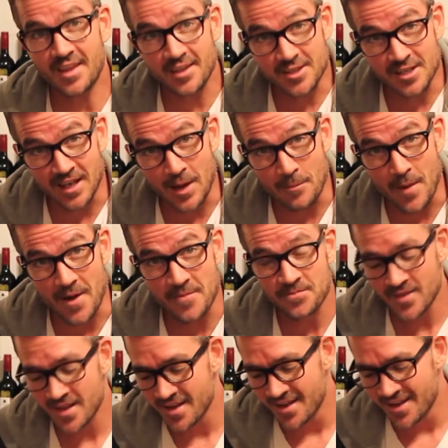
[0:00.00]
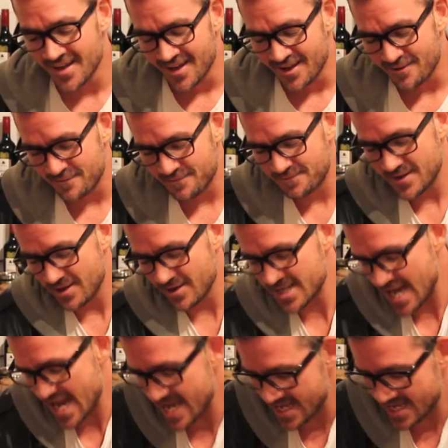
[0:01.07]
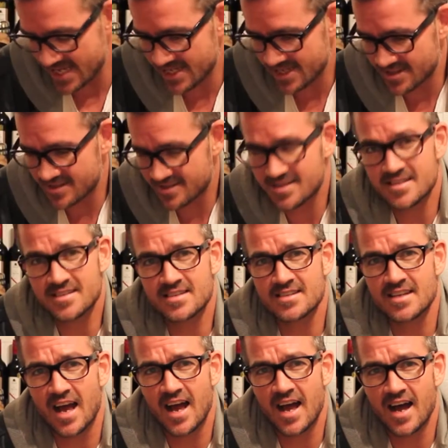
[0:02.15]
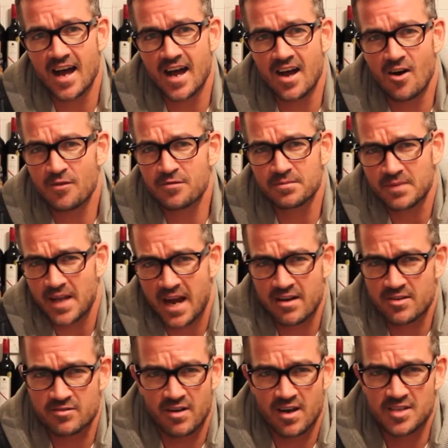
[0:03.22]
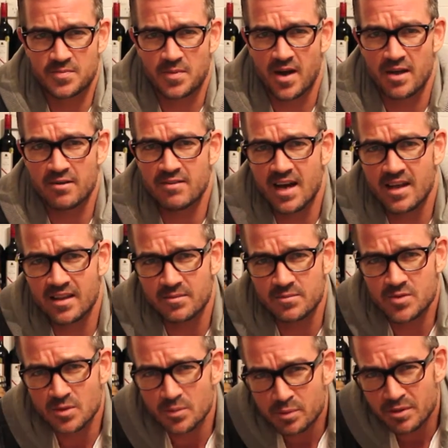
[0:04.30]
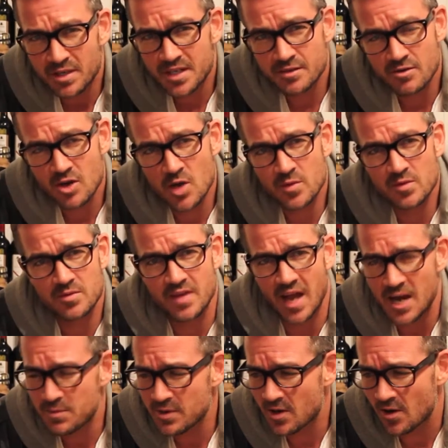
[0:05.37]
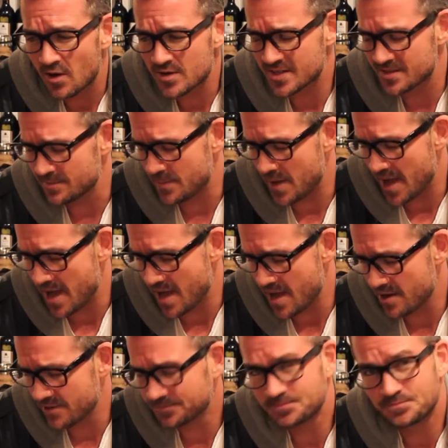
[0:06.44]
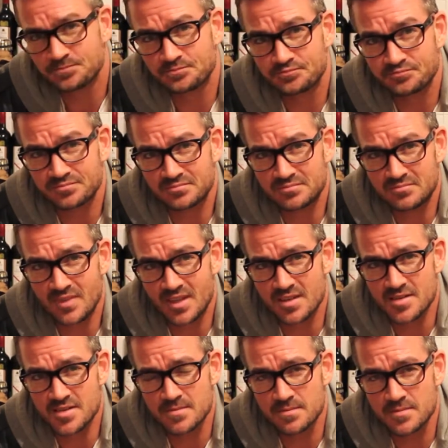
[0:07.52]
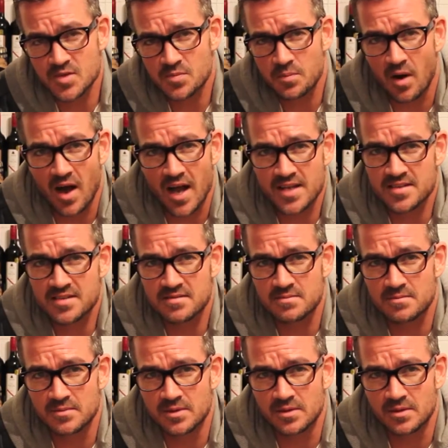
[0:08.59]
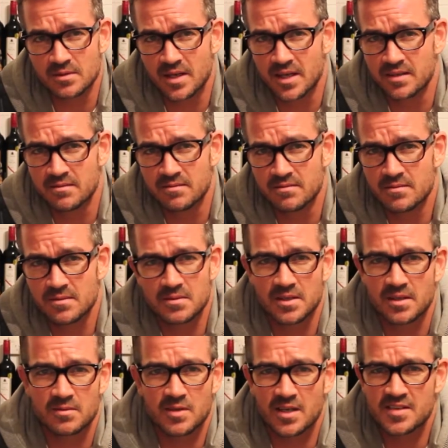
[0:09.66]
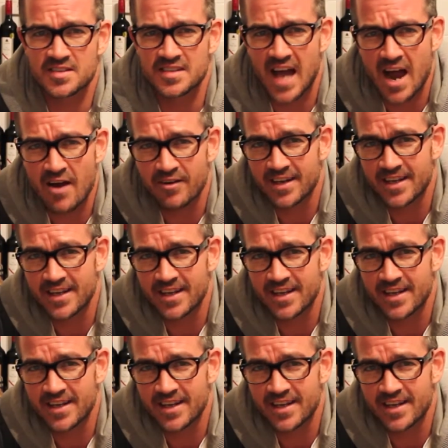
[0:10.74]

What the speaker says: Yalumba. Viognier is often characterised by a rather sort of pretty aroma with apricots and pear, some spice, and like star